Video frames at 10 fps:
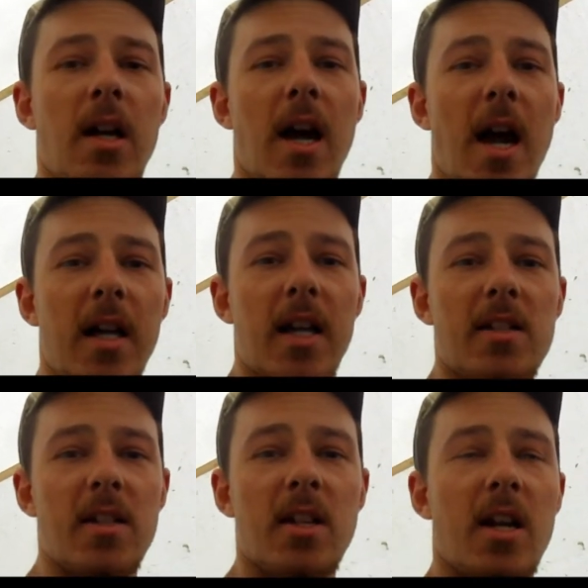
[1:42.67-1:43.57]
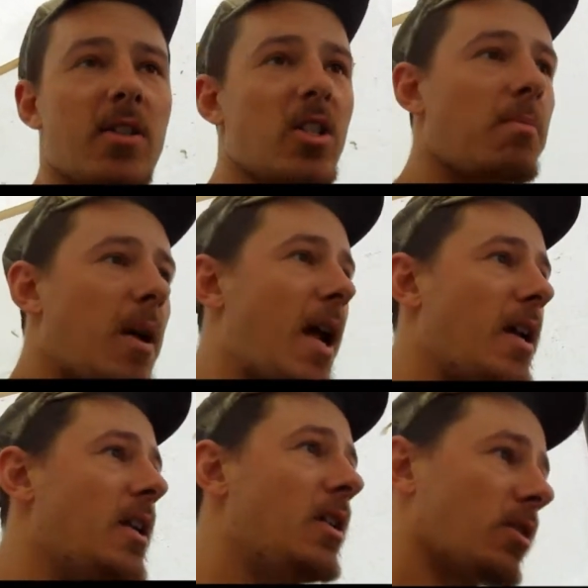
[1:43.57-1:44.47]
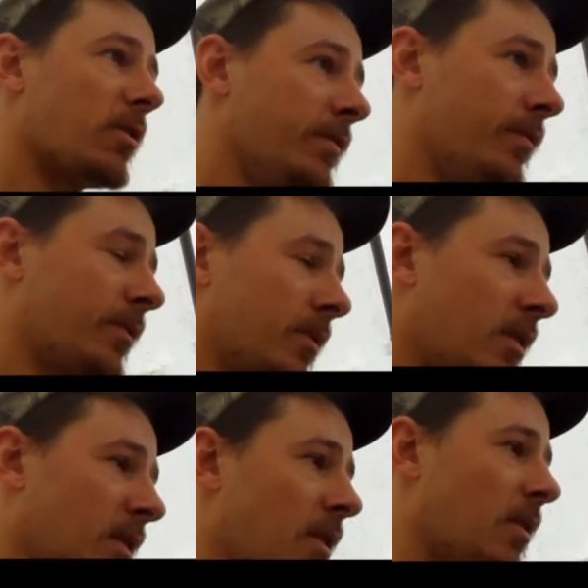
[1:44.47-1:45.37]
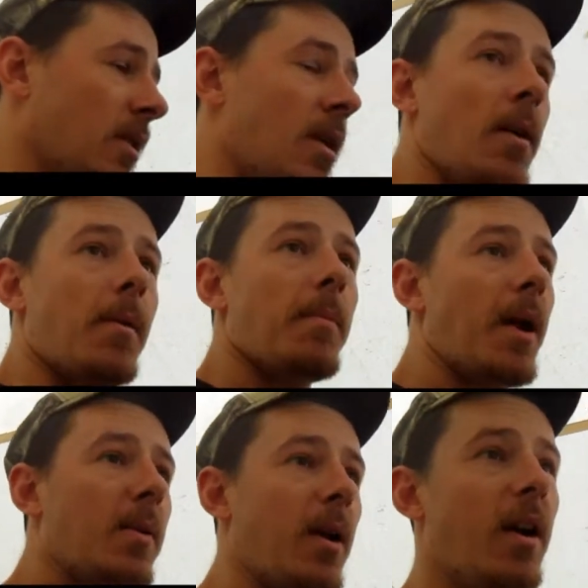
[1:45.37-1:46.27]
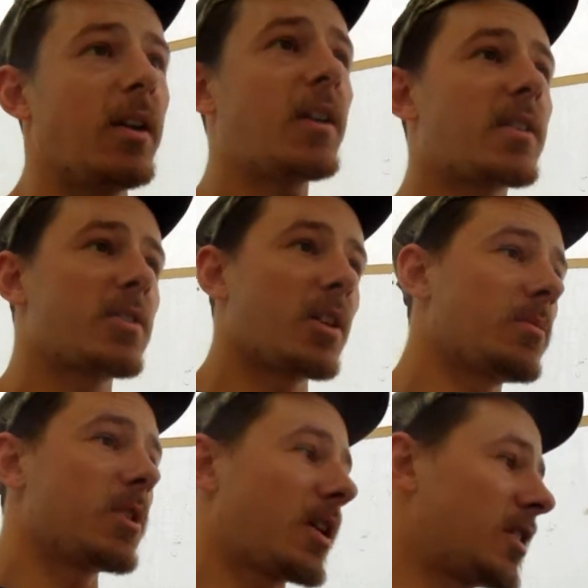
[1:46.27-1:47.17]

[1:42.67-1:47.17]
I guess it's not such a bad deal. But anyway, our next subject